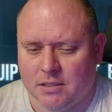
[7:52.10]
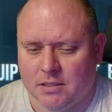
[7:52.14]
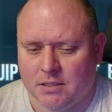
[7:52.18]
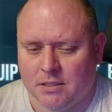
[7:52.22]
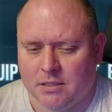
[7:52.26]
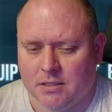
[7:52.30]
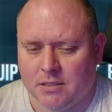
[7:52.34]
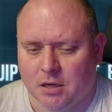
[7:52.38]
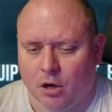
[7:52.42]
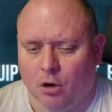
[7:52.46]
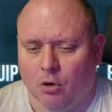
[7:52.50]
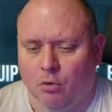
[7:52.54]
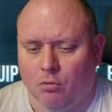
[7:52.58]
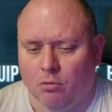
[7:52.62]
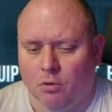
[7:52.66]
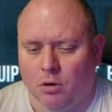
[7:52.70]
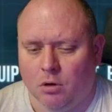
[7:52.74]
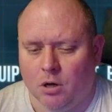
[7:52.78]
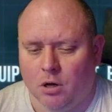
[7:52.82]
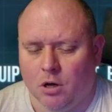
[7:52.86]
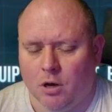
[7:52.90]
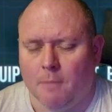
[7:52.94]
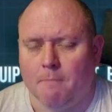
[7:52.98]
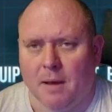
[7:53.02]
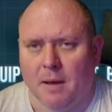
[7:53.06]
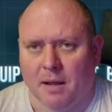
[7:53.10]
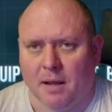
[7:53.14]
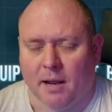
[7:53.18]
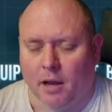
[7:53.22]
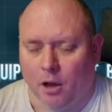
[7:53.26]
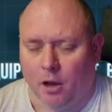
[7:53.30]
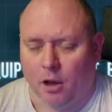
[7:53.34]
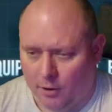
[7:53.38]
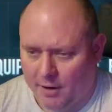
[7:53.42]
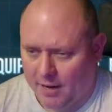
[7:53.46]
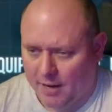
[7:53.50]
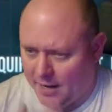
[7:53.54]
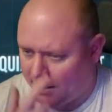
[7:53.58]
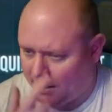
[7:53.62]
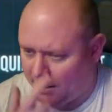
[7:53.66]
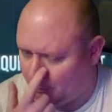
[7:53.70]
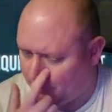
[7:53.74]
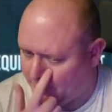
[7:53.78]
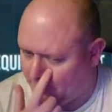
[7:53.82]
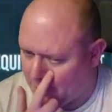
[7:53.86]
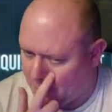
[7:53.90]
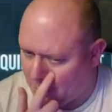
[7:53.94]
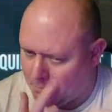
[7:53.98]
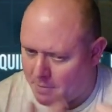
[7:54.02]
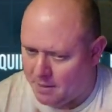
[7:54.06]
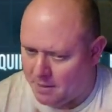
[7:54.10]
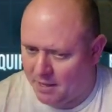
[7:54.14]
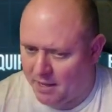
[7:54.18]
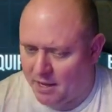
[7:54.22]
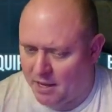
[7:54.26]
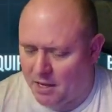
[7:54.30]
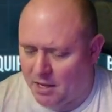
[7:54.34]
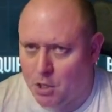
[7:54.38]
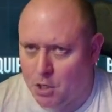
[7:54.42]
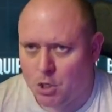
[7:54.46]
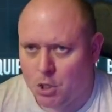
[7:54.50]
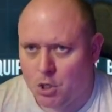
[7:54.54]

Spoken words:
Oh, melee. Okay, let's bring out melee.